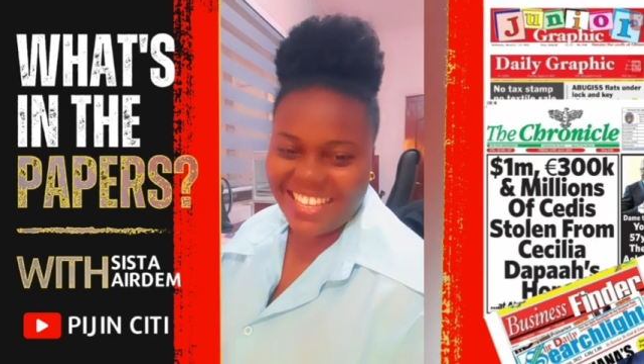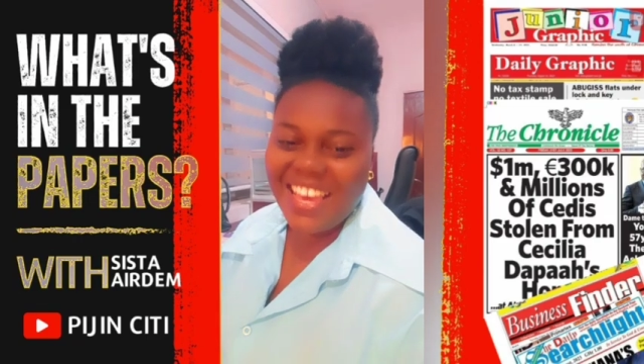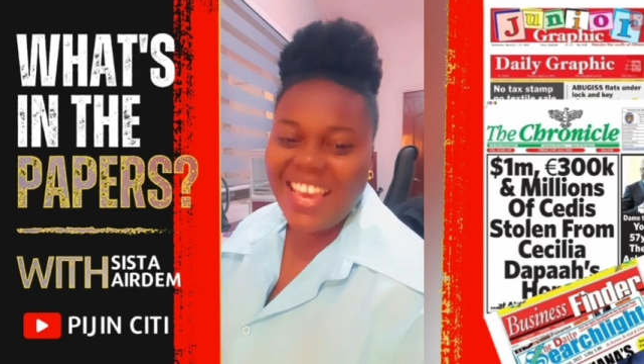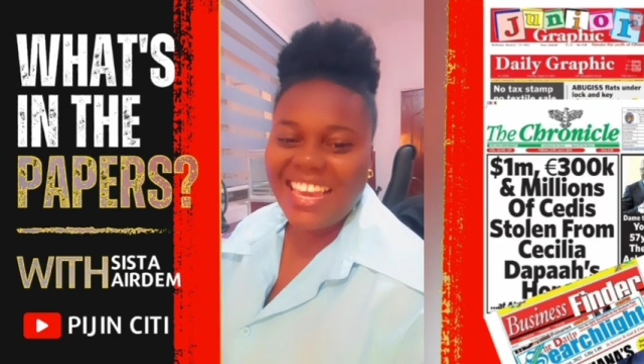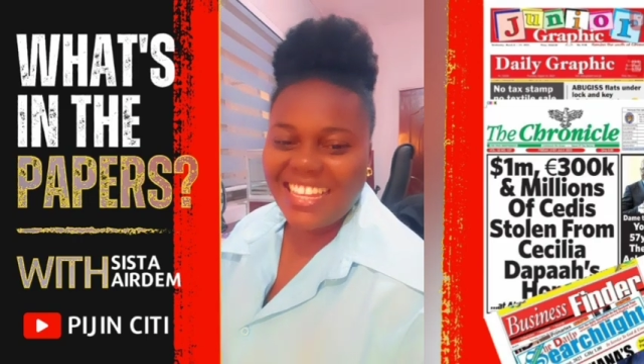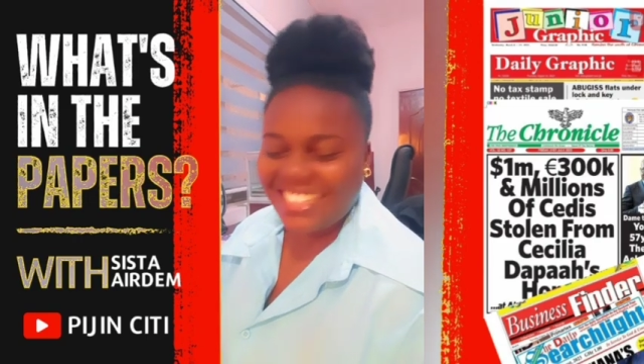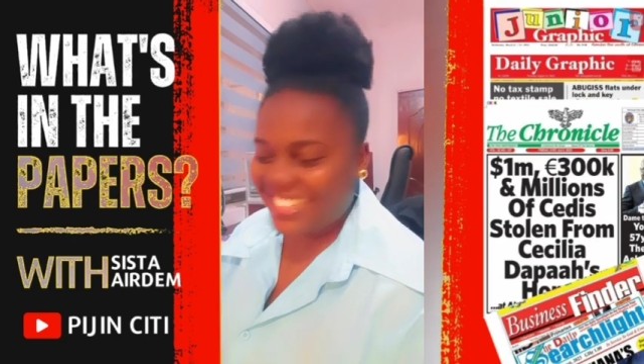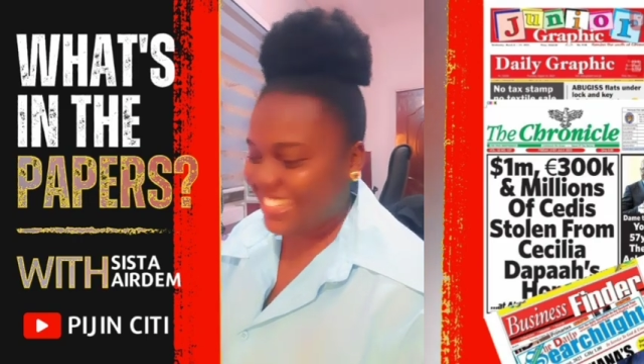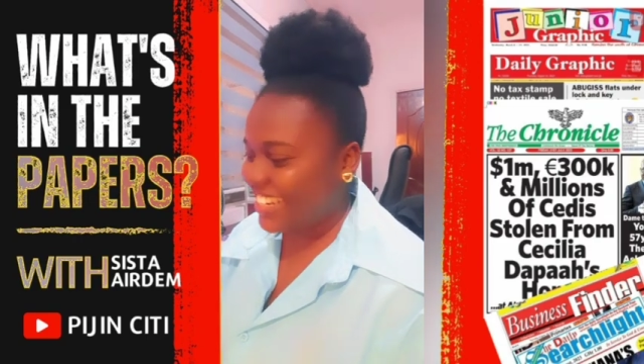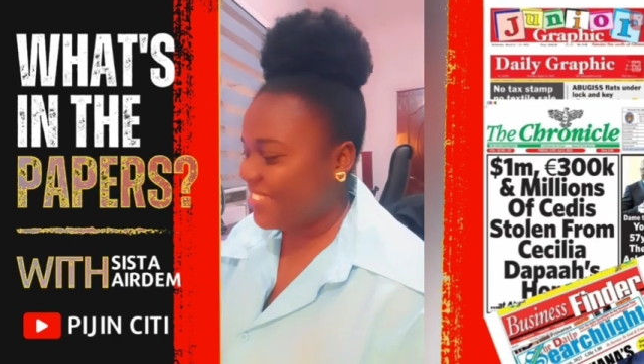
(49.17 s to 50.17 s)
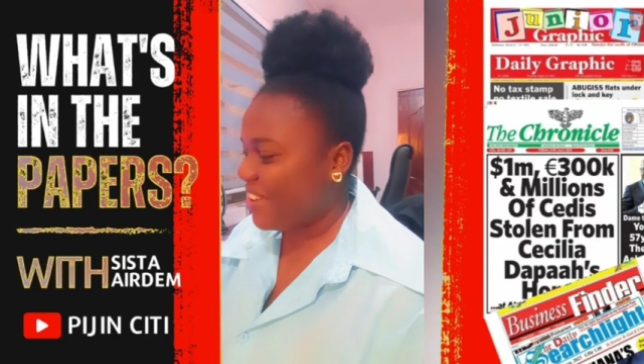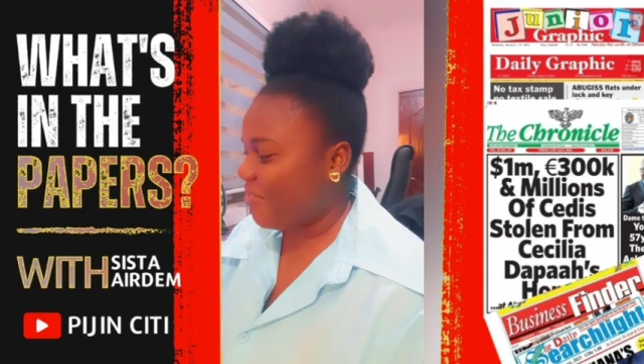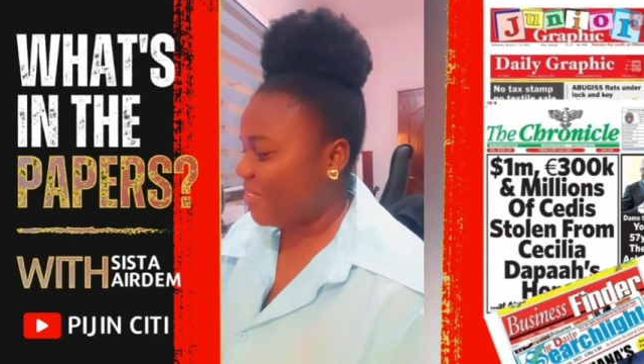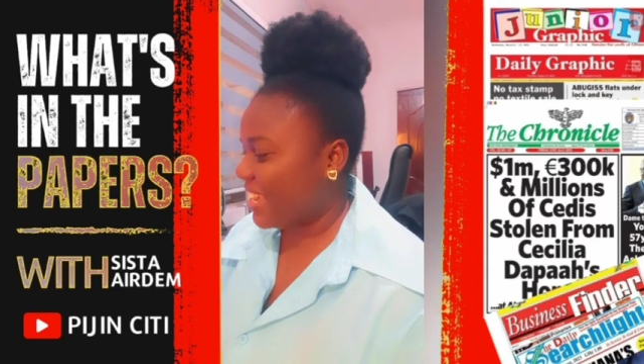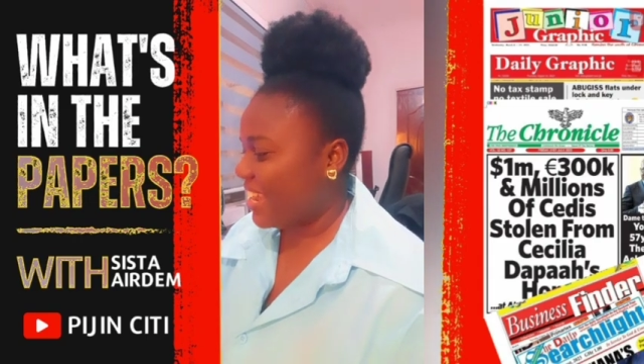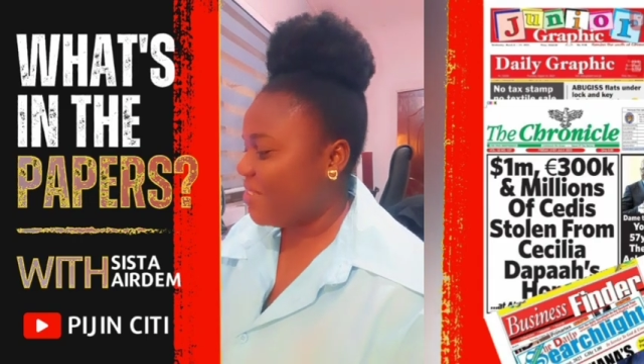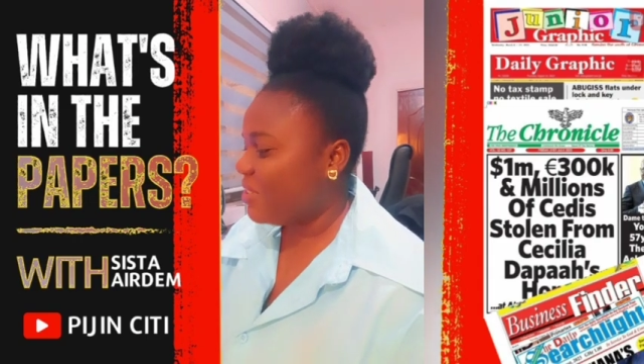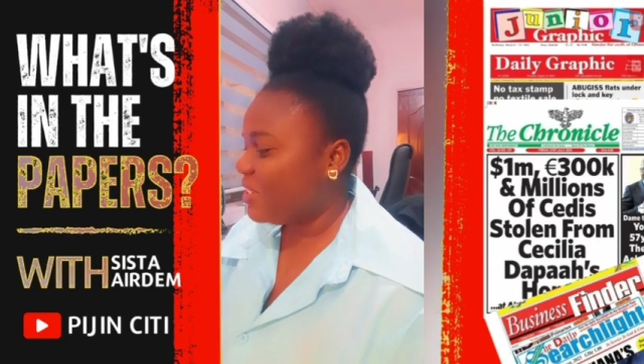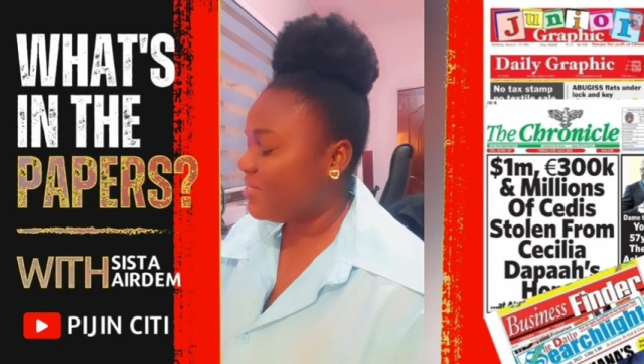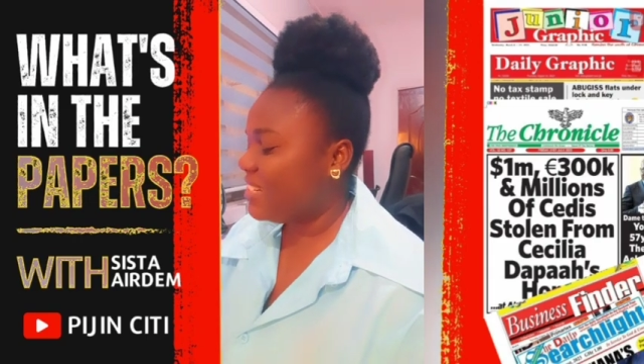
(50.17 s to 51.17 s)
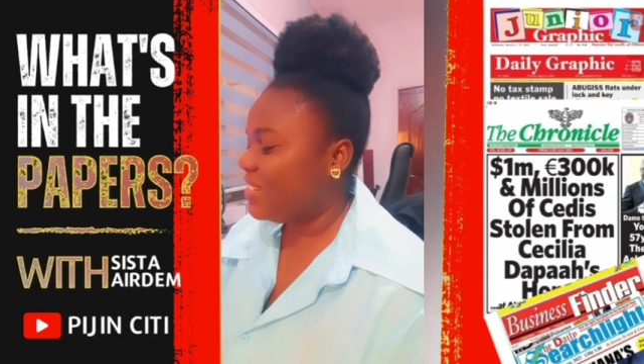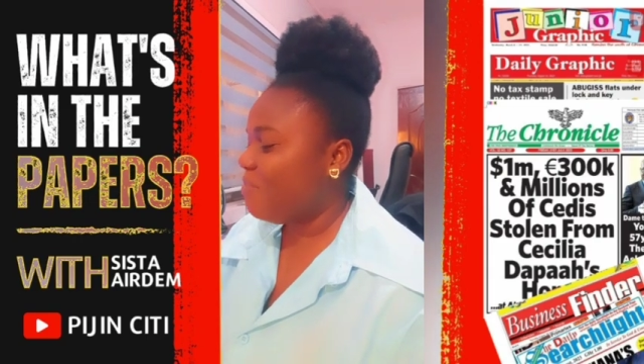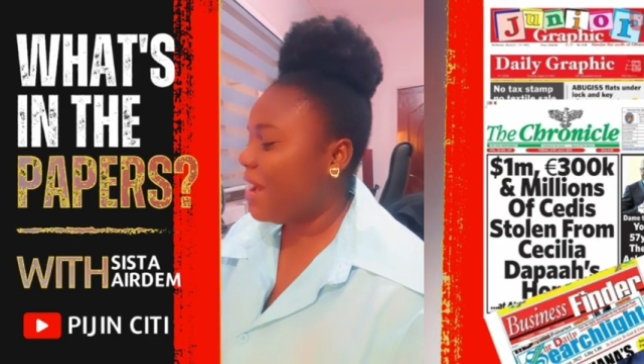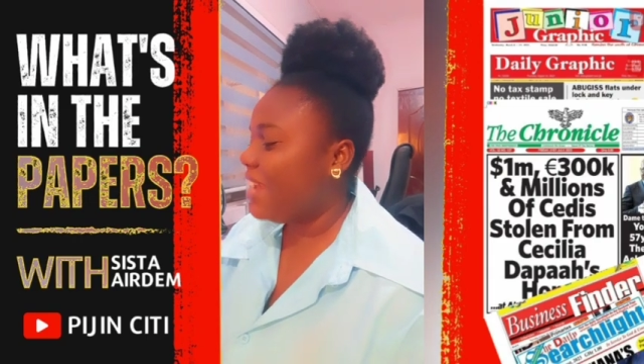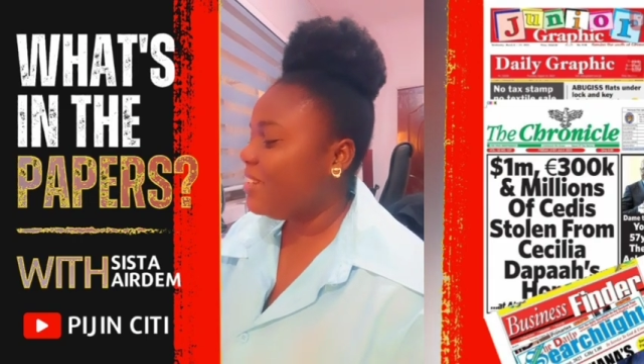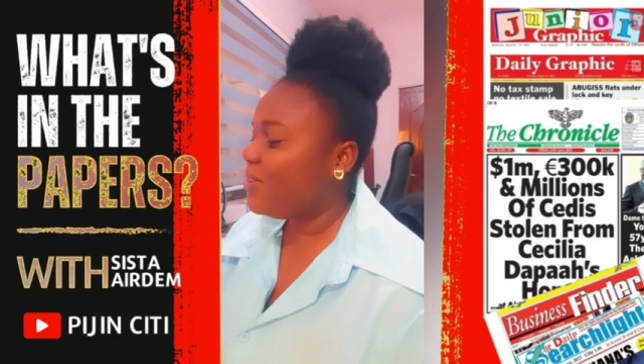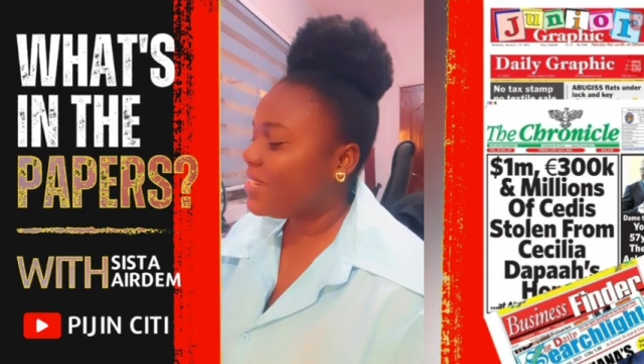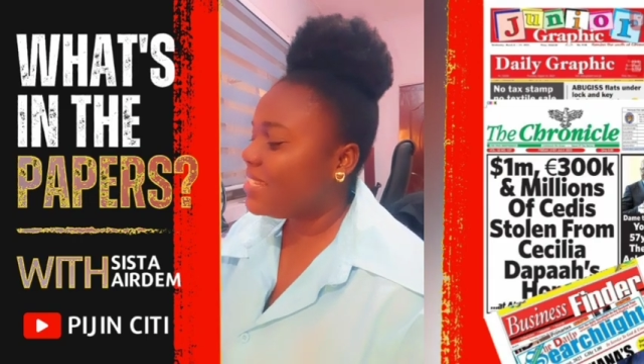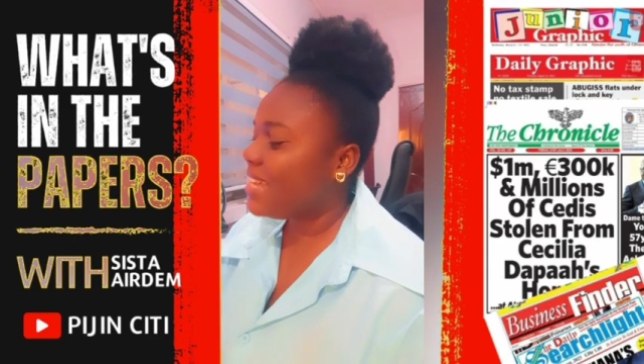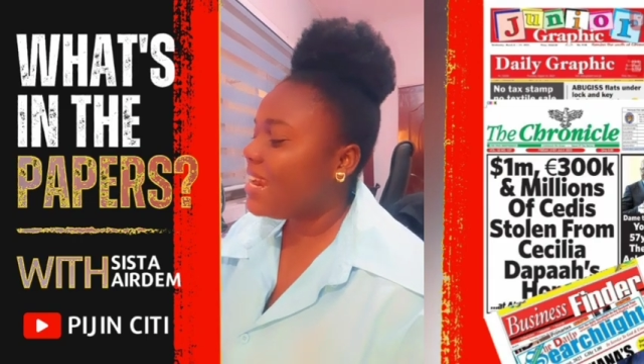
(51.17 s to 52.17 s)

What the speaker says: in the Daily Graphic, and it was written by Dr.